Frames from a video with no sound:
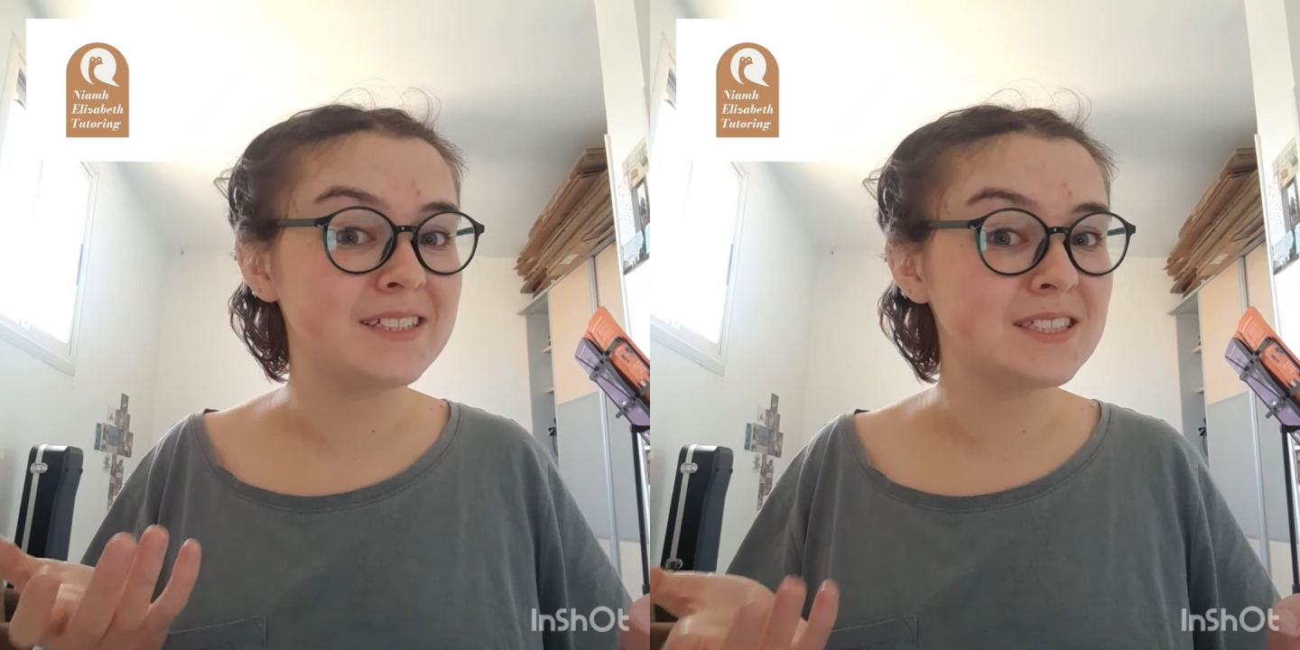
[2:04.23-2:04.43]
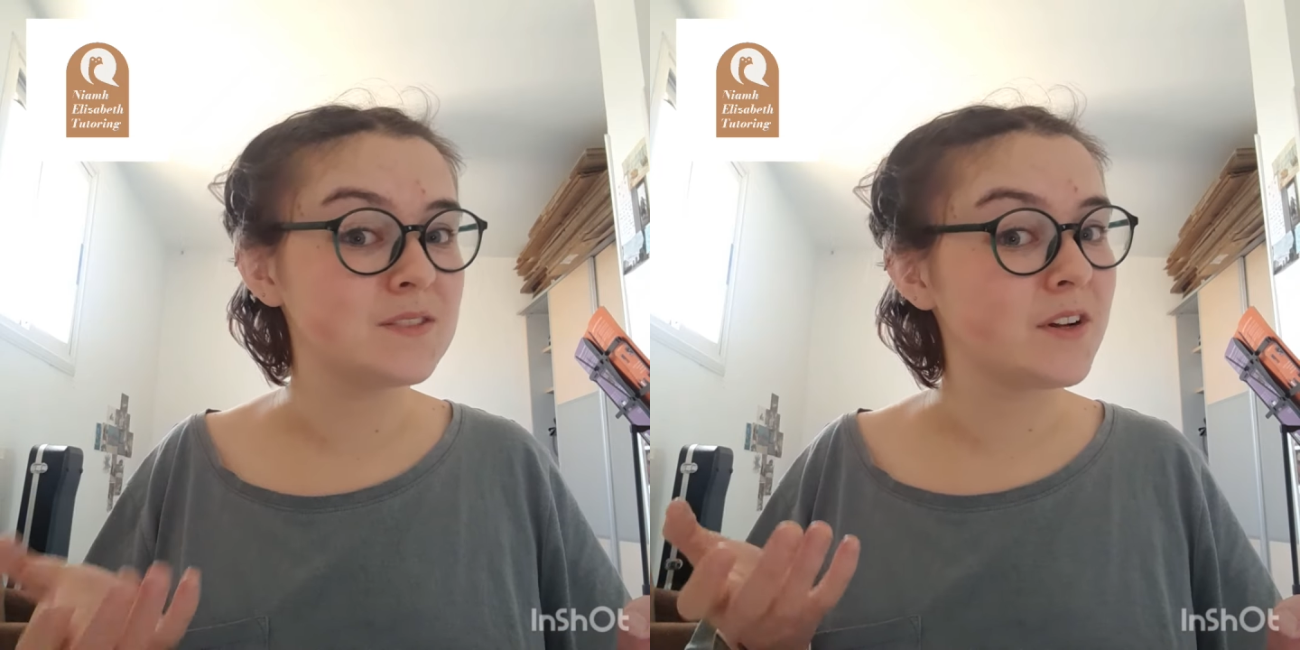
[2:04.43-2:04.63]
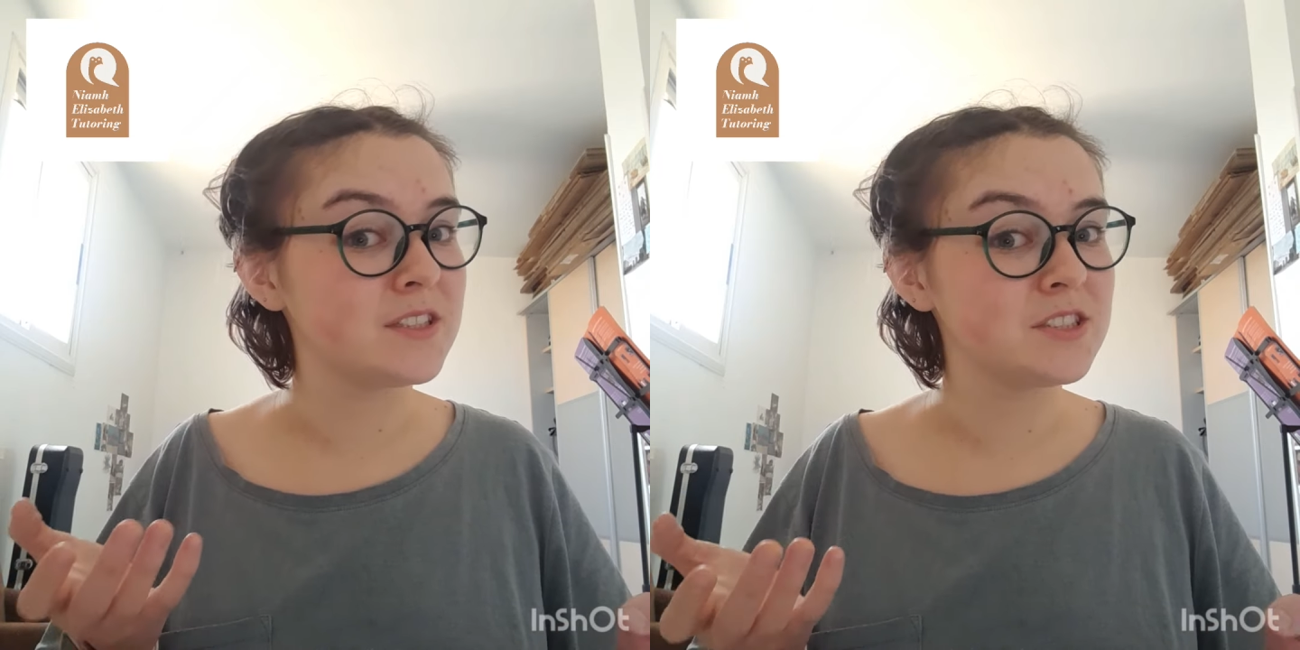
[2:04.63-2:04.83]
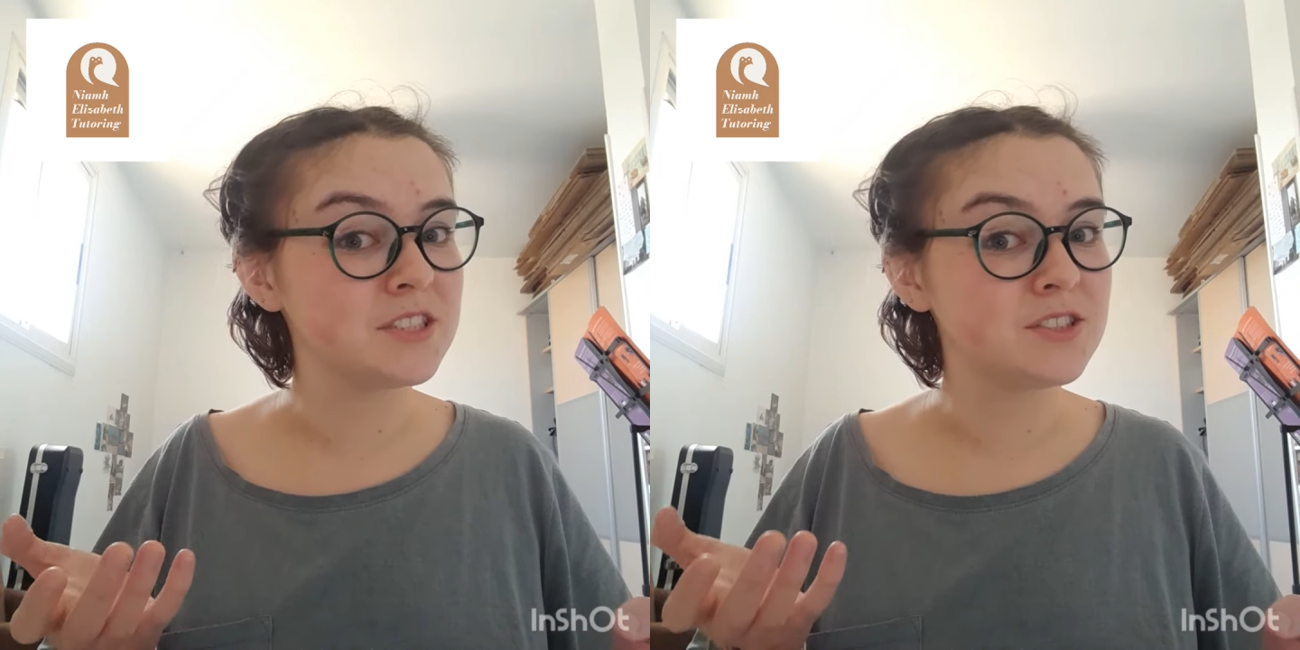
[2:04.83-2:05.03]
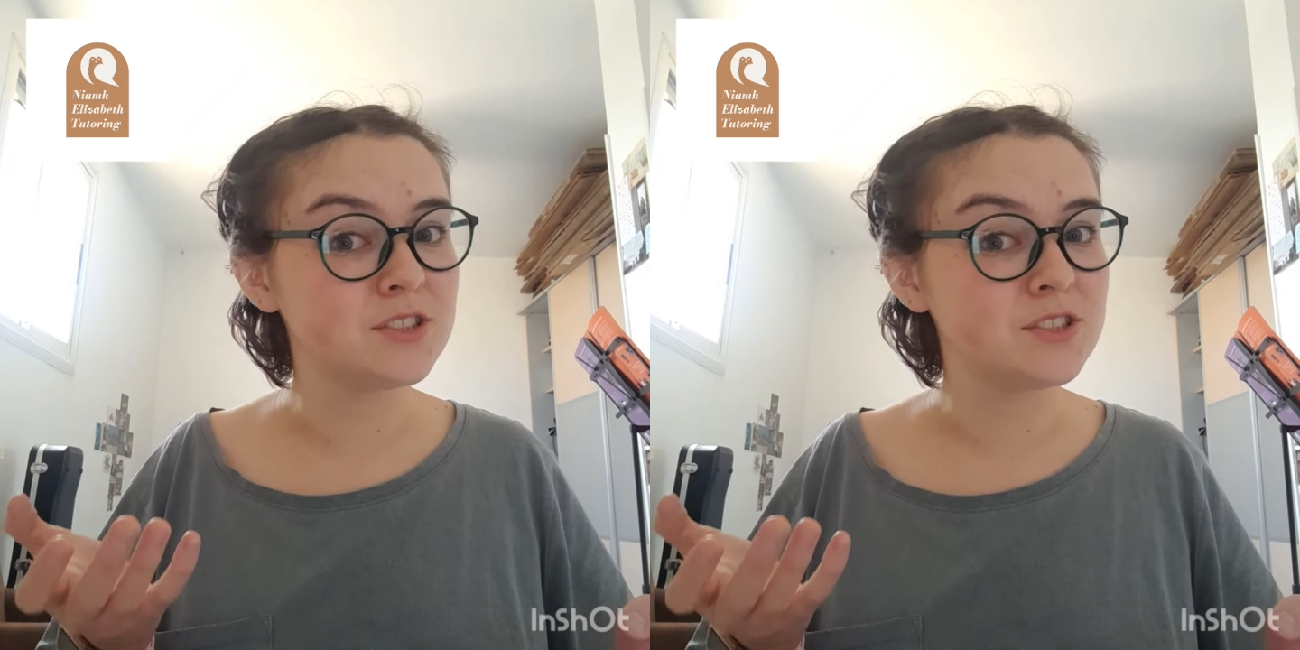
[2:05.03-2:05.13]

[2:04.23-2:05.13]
disadvantages